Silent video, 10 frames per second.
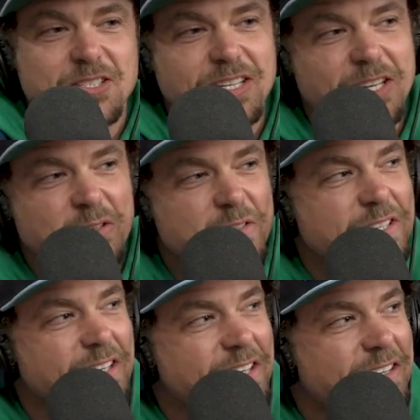See,
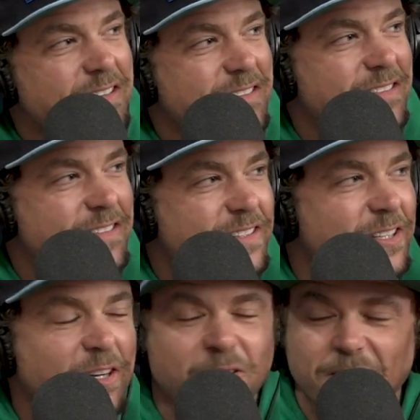
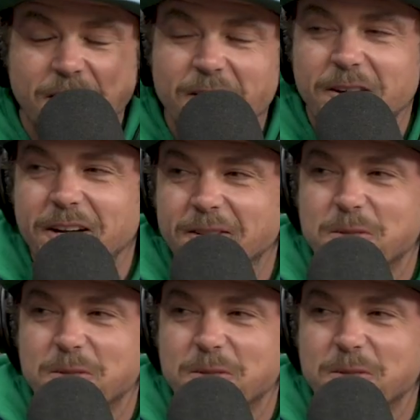you know, on the other end of